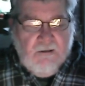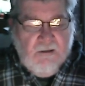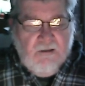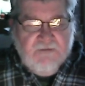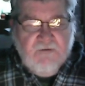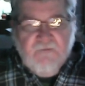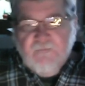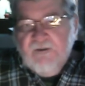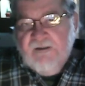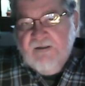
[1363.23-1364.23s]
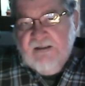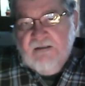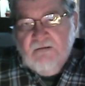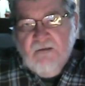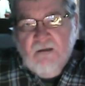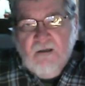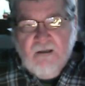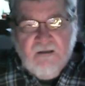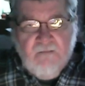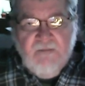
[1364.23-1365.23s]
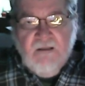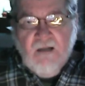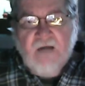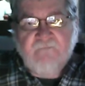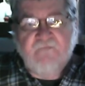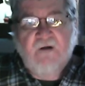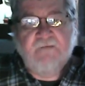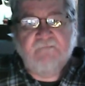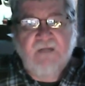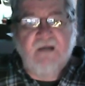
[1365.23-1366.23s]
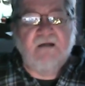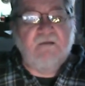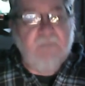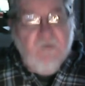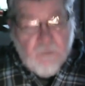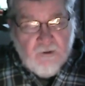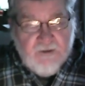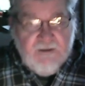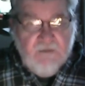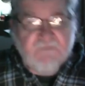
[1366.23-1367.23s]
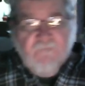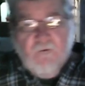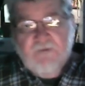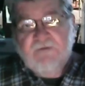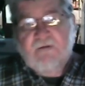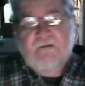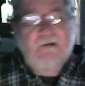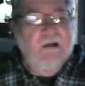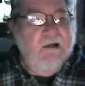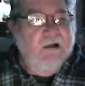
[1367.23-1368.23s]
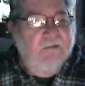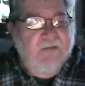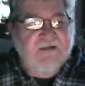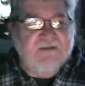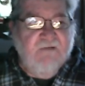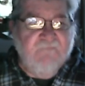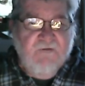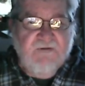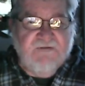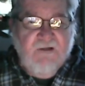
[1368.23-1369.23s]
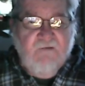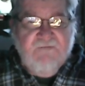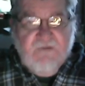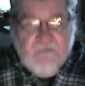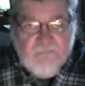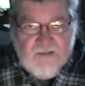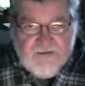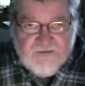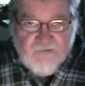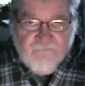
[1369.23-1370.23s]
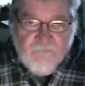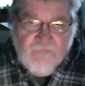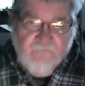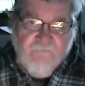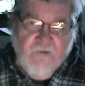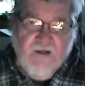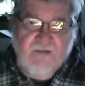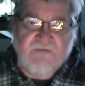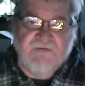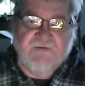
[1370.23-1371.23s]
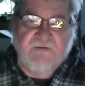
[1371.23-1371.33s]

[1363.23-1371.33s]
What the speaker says: so 3D can be a lot of fun, and it can be really useful. You can make stuff for yourselves, you can make stuff for your friends.